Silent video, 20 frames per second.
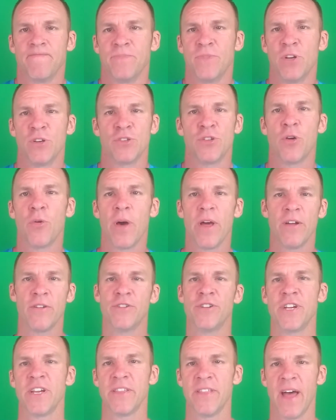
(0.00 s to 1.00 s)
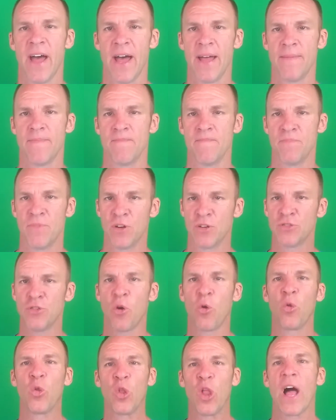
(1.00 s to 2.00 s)
there's no energy in that. There's
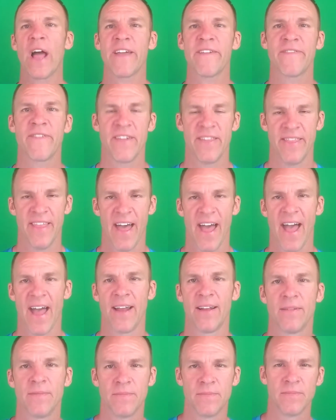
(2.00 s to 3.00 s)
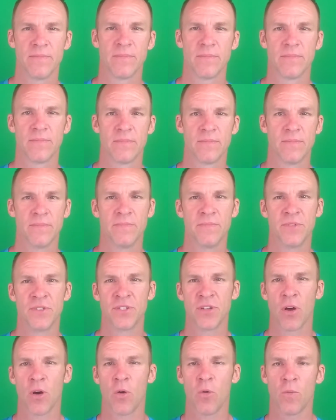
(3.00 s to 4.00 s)
no life in that.
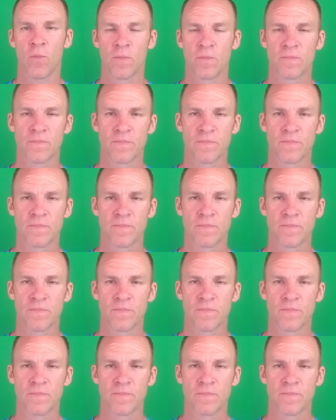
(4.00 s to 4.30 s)
So,